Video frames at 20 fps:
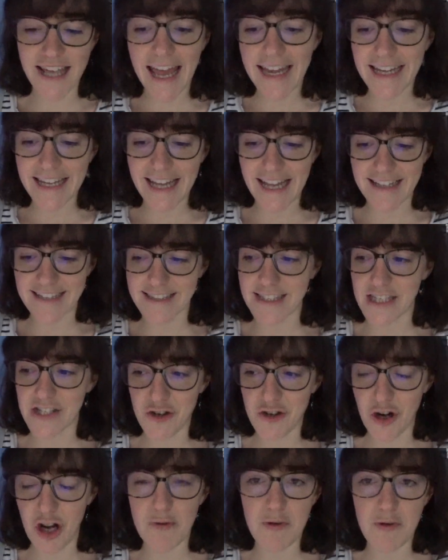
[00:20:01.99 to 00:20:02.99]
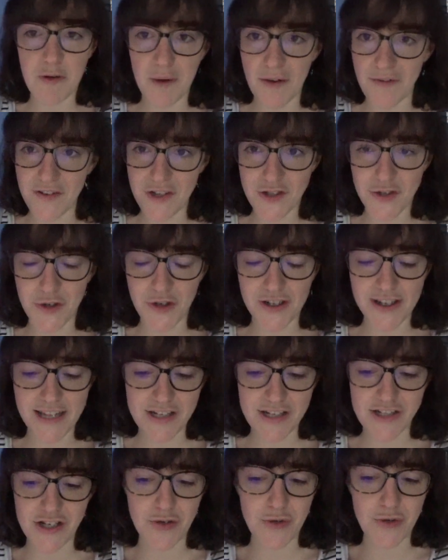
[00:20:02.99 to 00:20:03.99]
any Anthony Trollope on my Victorian
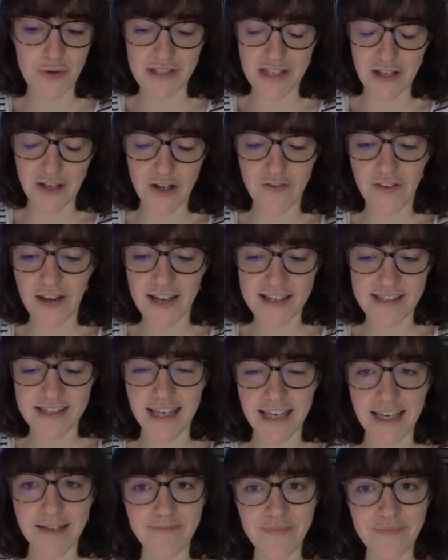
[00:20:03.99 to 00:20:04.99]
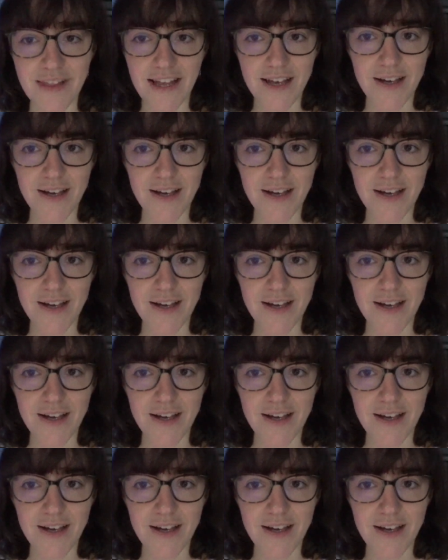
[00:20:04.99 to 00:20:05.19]
literature course at university.